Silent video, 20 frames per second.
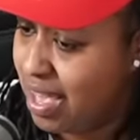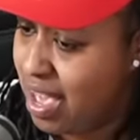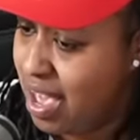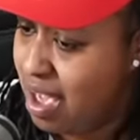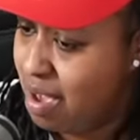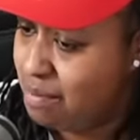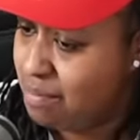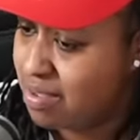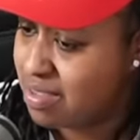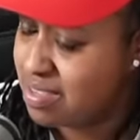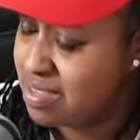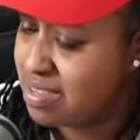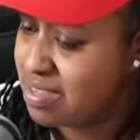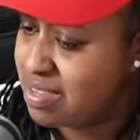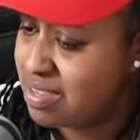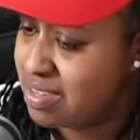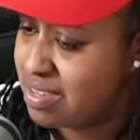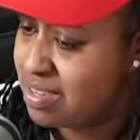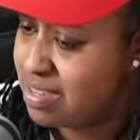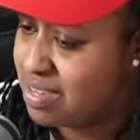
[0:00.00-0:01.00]
I'ma
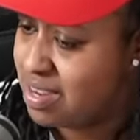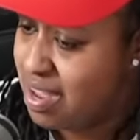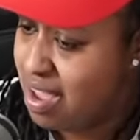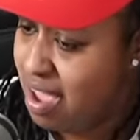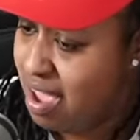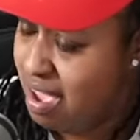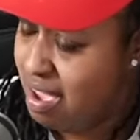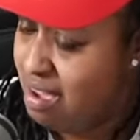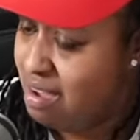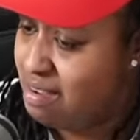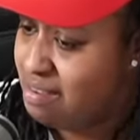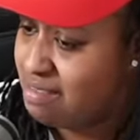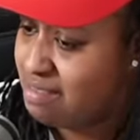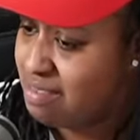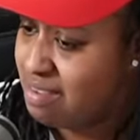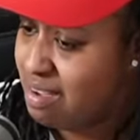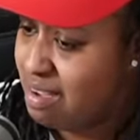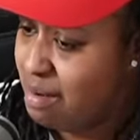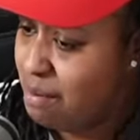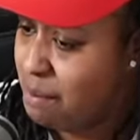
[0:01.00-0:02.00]
still
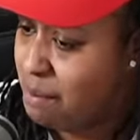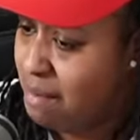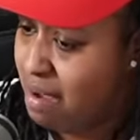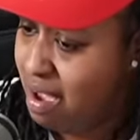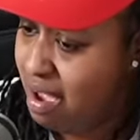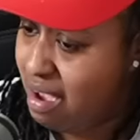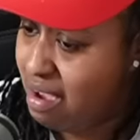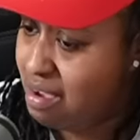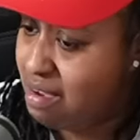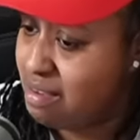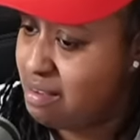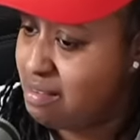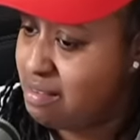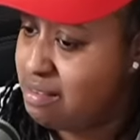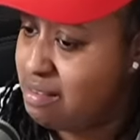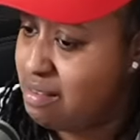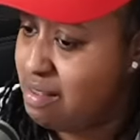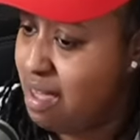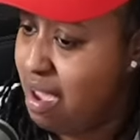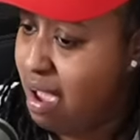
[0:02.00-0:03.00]
get my
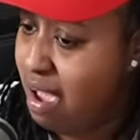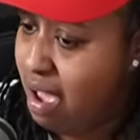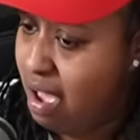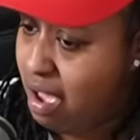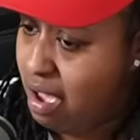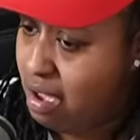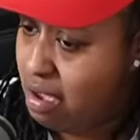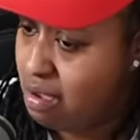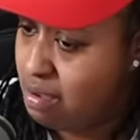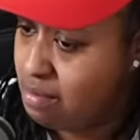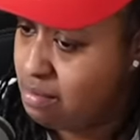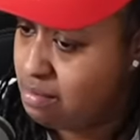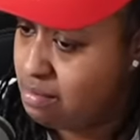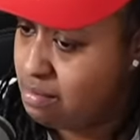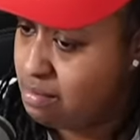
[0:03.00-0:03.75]
clout